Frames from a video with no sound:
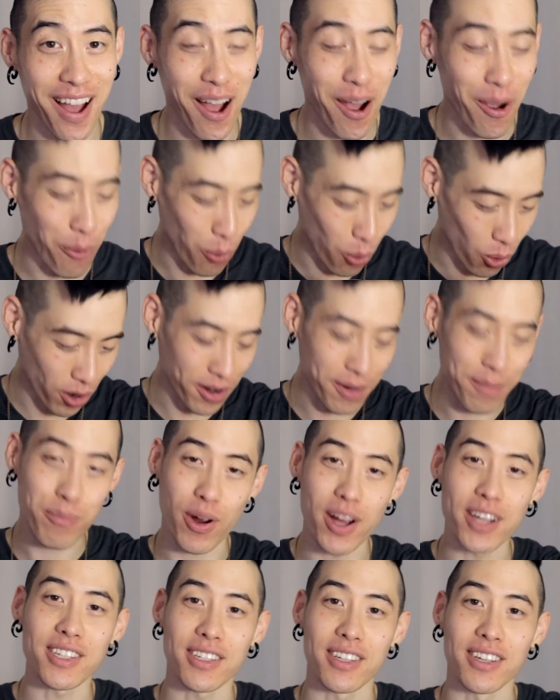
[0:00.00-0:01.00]
a wooden
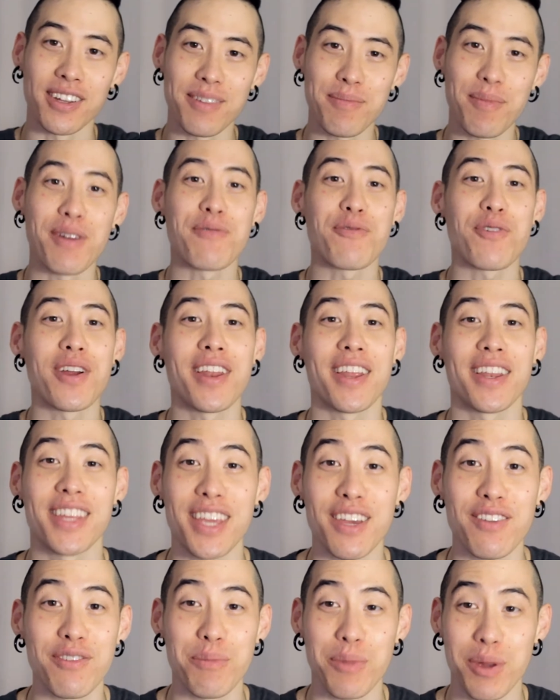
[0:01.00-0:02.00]
bracelet my friend had
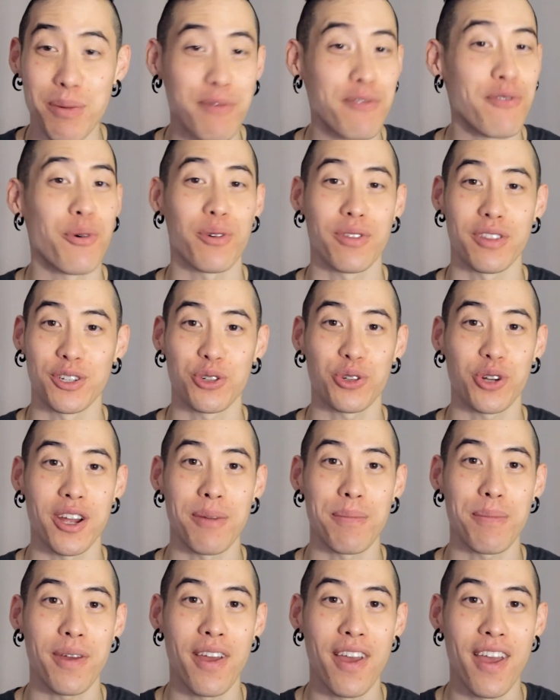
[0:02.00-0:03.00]
given me before the
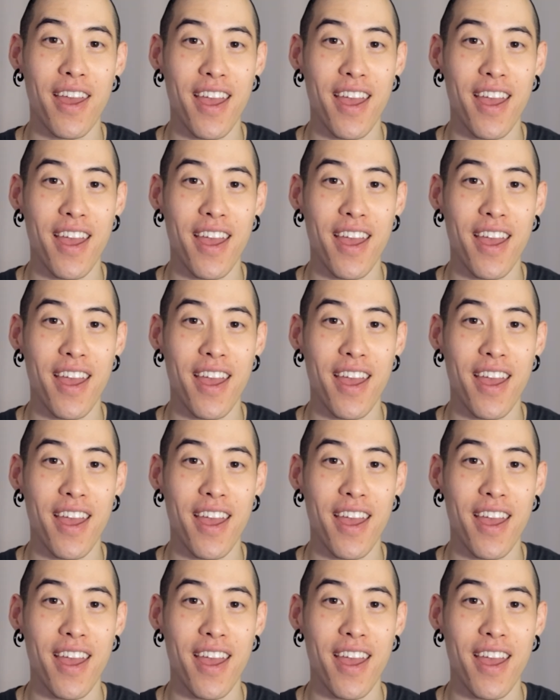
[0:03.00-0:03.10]
trip.